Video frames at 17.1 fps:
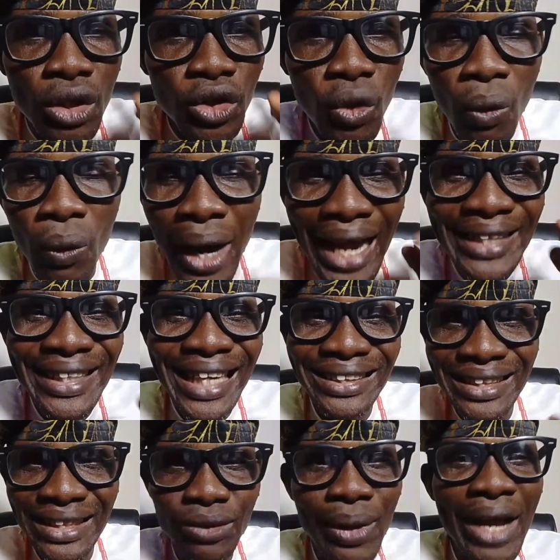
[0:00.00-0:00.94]
So,
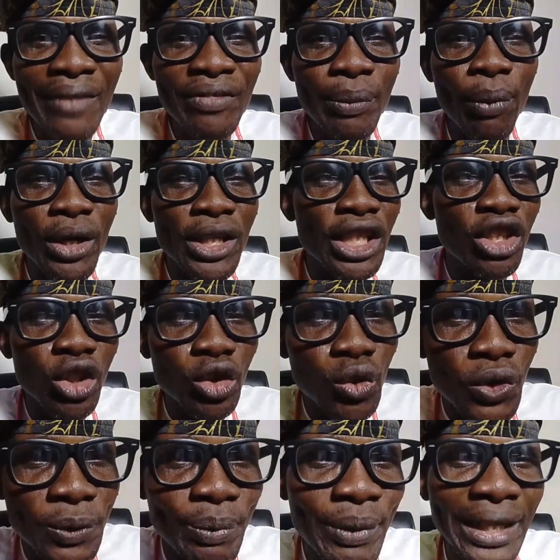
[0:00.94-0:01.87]
and that is why everybody
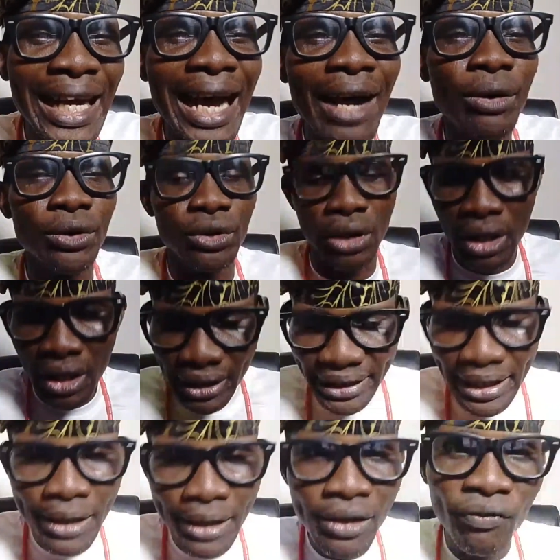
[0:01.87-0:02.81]
need to speak out.
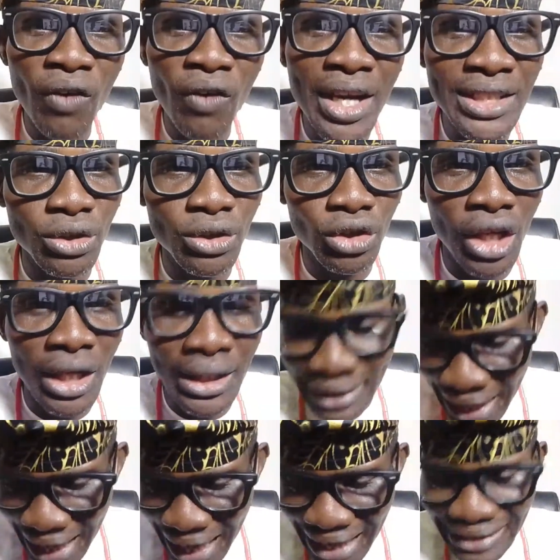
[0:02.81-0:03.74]
The voice you
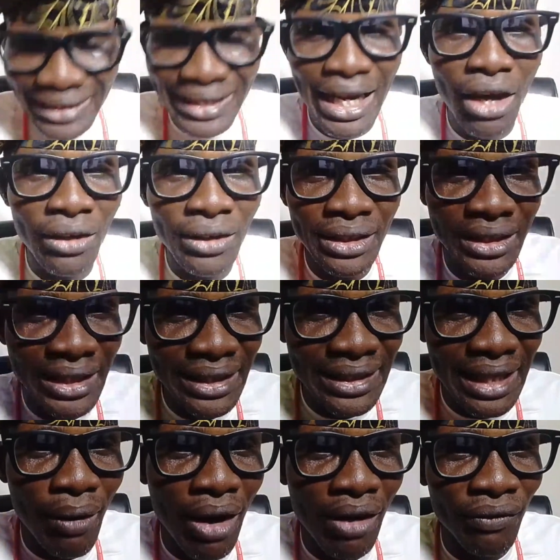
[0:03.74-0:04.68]
just heard now,
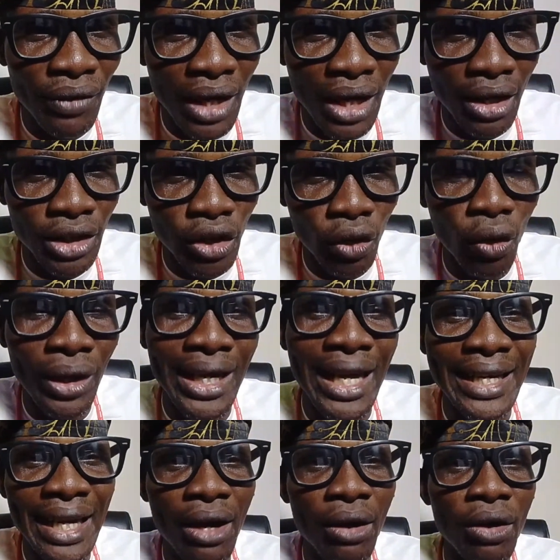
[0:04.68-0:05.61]
this is our the
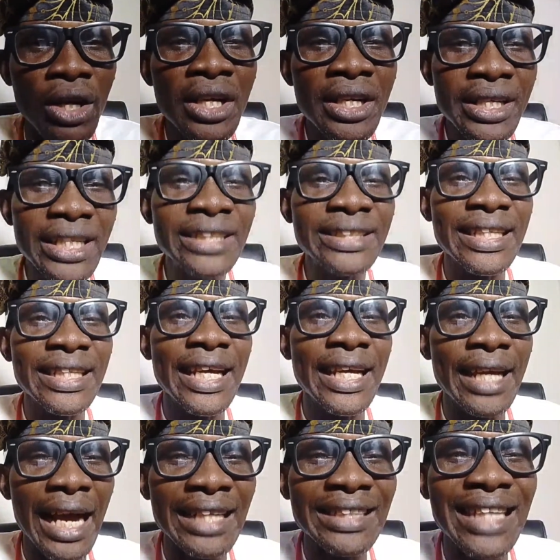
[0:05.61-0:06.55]
caller now, is
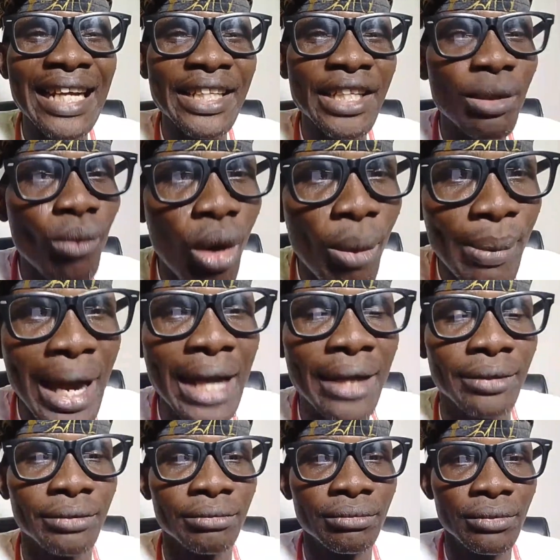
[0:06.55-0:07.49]
an Igbo
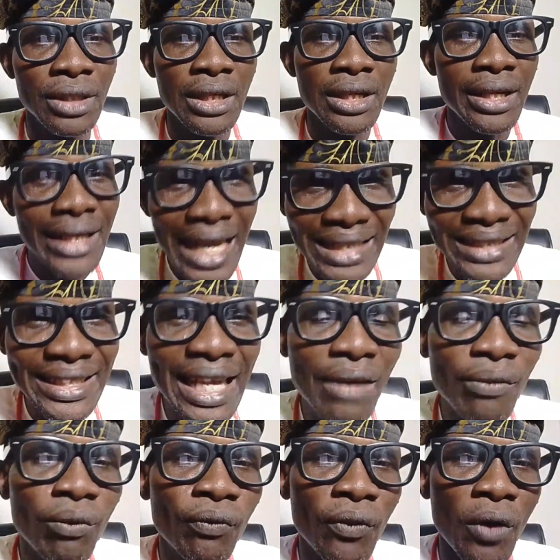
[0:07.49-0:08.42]
man.
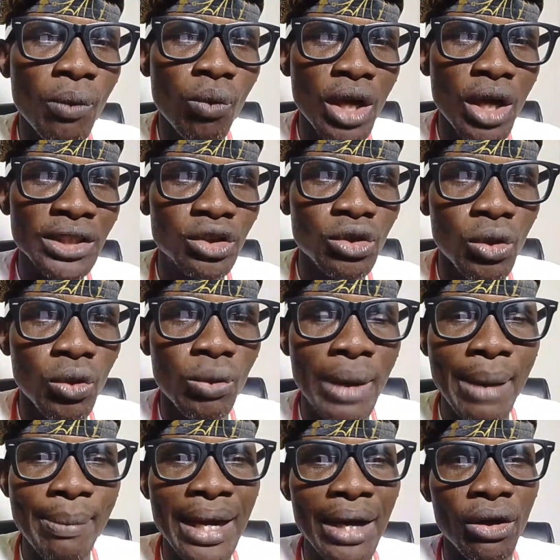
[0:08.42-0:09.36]
Let's hear from what
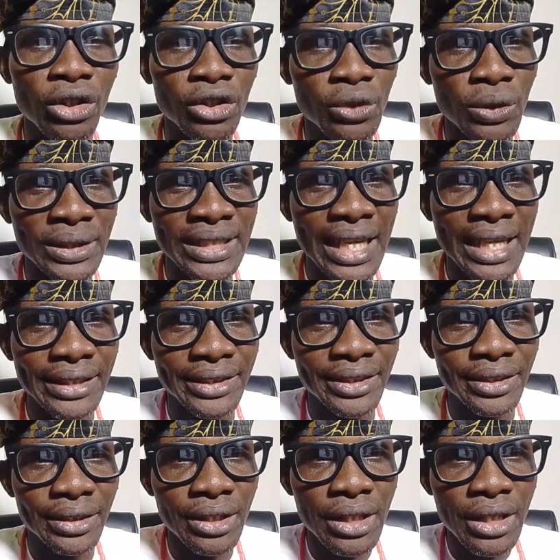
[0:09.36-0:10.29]
Yoruba man also
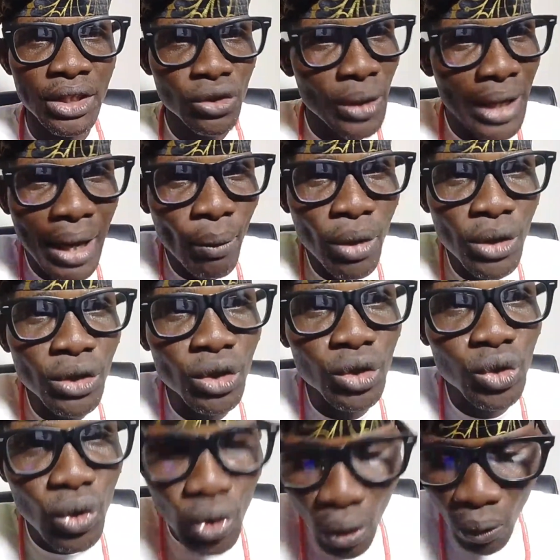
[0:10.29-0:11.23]
said. So I
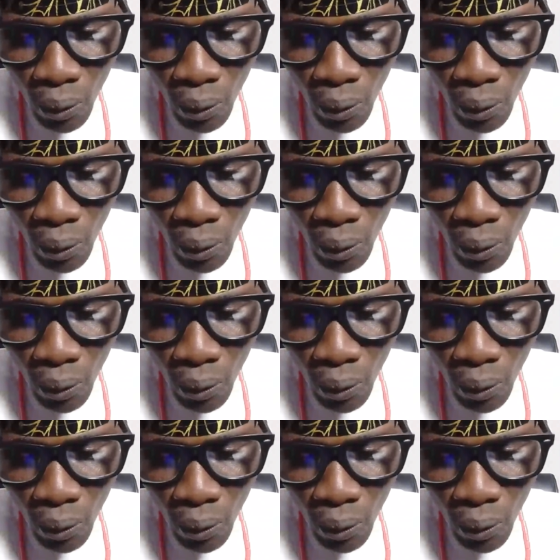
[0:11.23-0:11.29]
want you to